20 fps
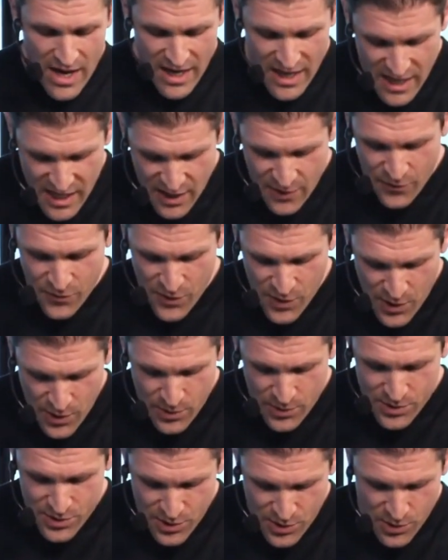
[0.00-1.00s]
If
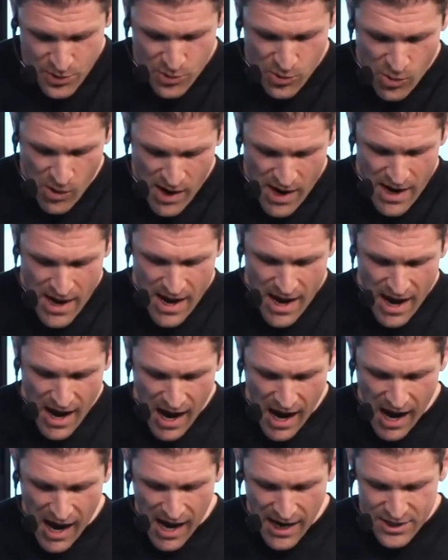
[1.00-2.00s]
you do,
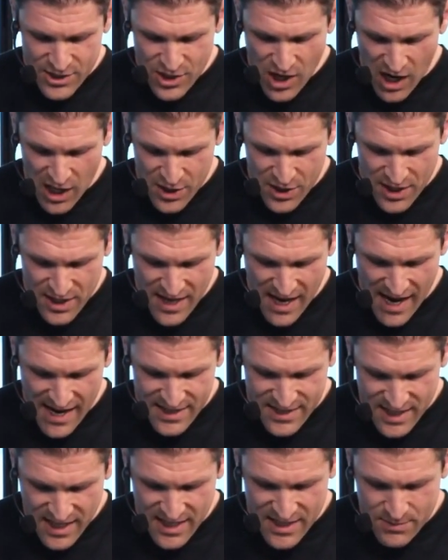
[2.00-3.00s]
Jonathan K
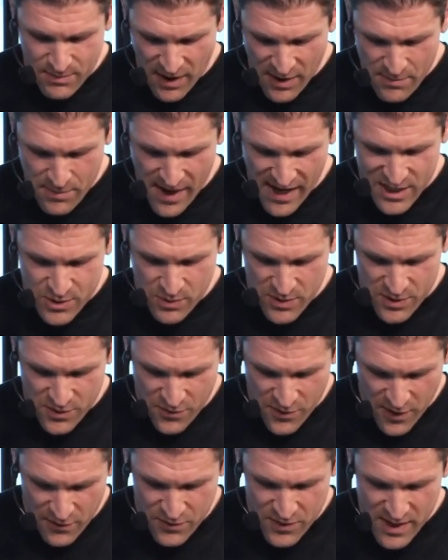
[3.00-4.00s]
says, my best was
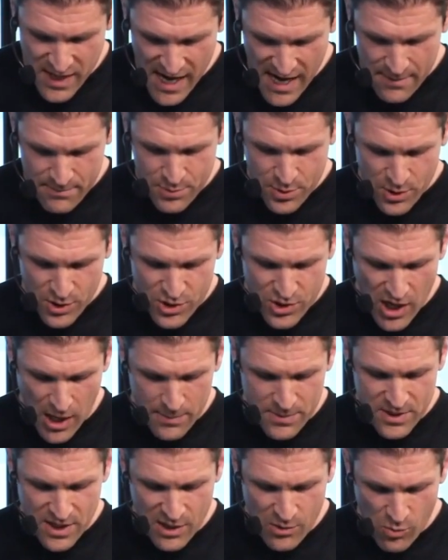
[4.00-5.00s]
58
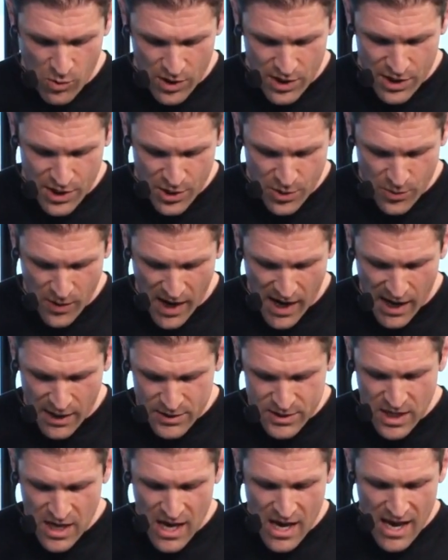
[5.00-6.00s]
push-ups in one of your
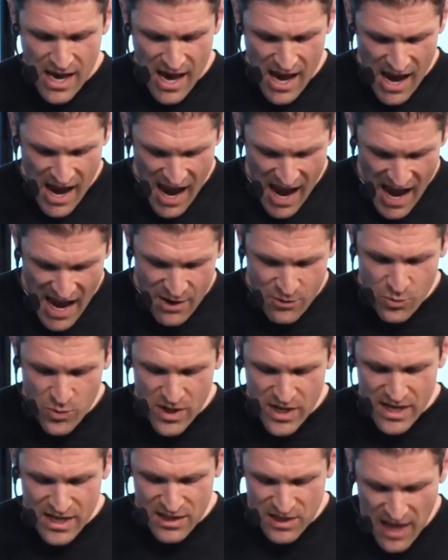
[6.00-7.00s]
rounds.
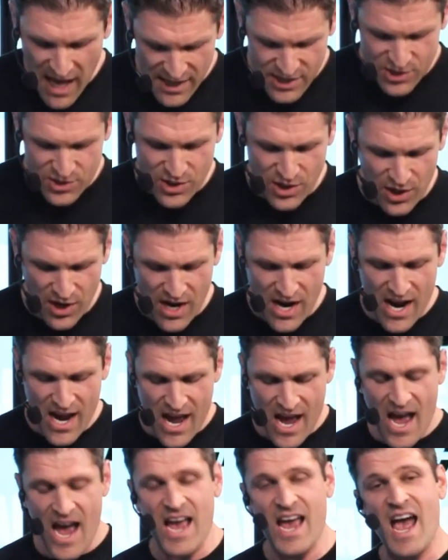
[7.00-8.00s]
Henry Lesner.
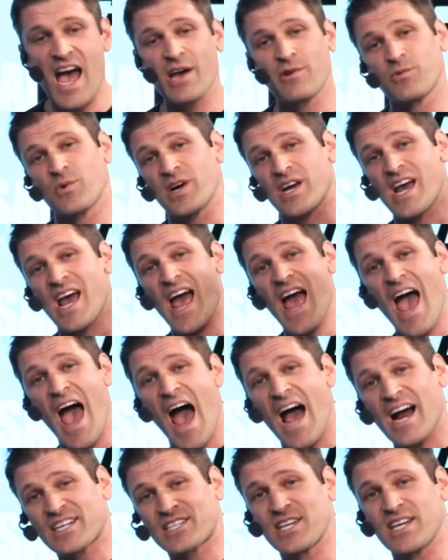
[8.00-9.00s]
Hey, Henry,
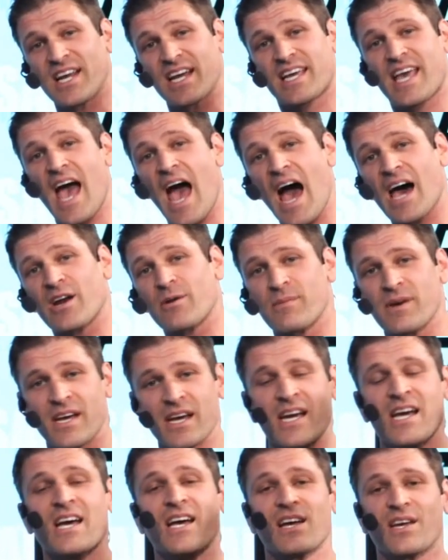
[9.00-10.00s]
Acton
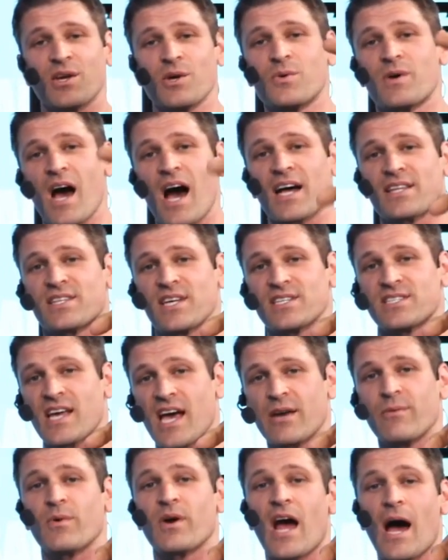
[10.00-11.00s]
Academy, you got this.
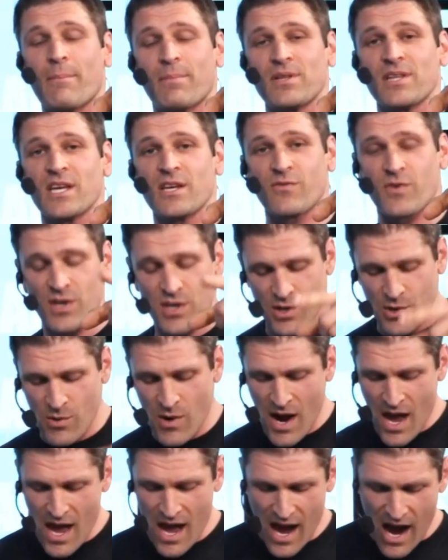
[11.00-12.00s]
Henry, I believe in you.
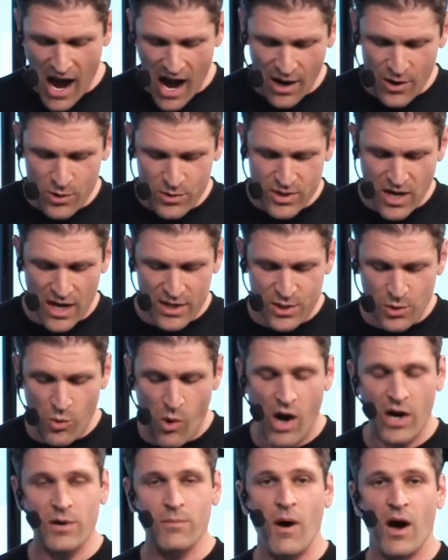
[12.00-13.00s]
Who's got their
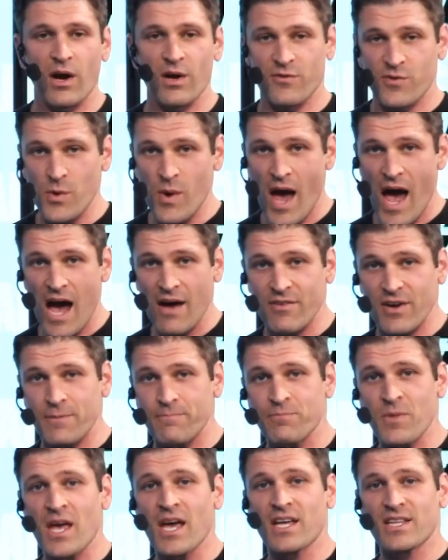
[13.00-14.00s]
water bottle? If you have
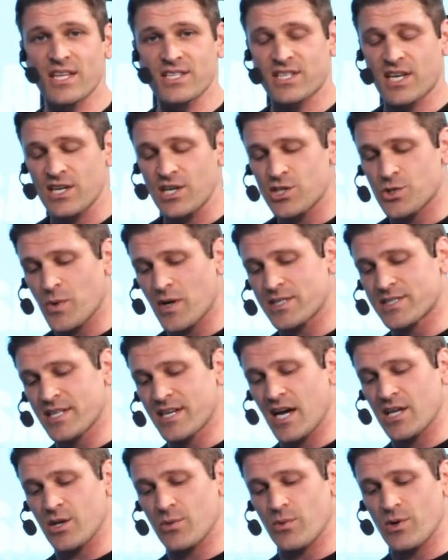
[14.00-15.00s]
it, let's get a drink
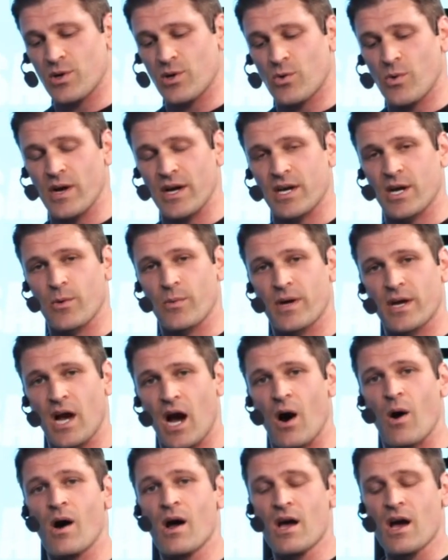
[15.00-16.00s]
together real quick. Here we
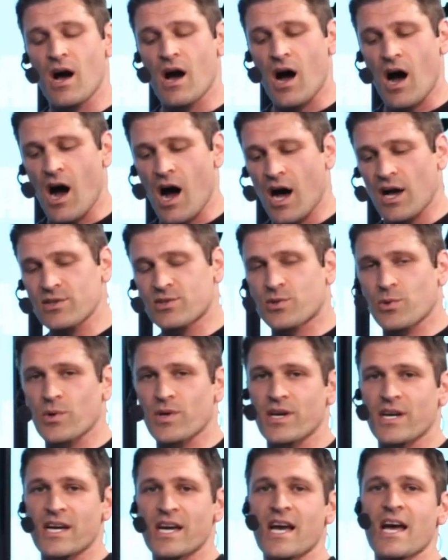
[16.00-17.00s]
go. On
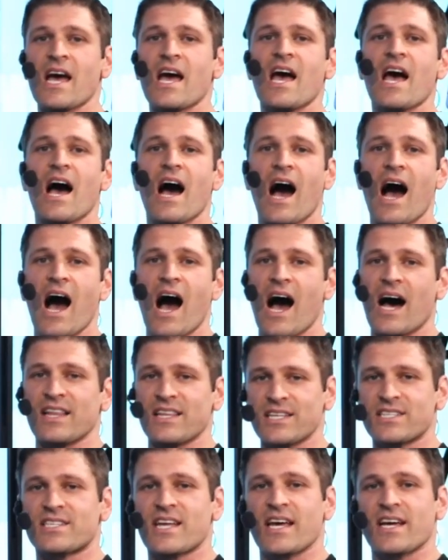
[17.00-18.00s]
three,
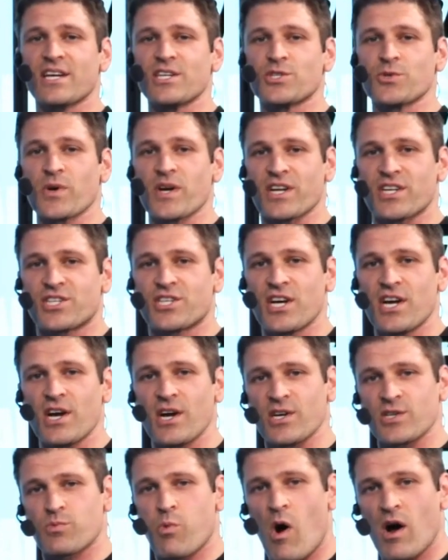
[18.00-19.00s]
let's take a drink.
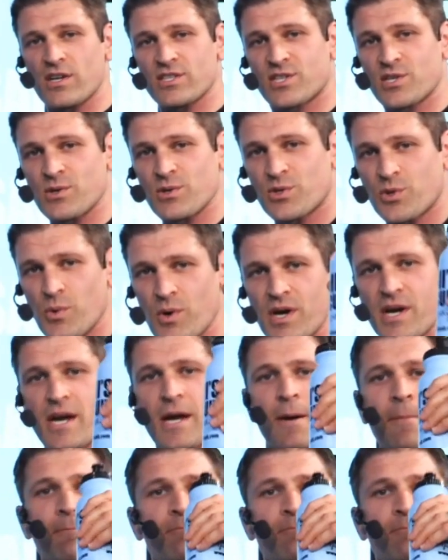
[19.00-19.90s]
Cheers. 1, 2, 3.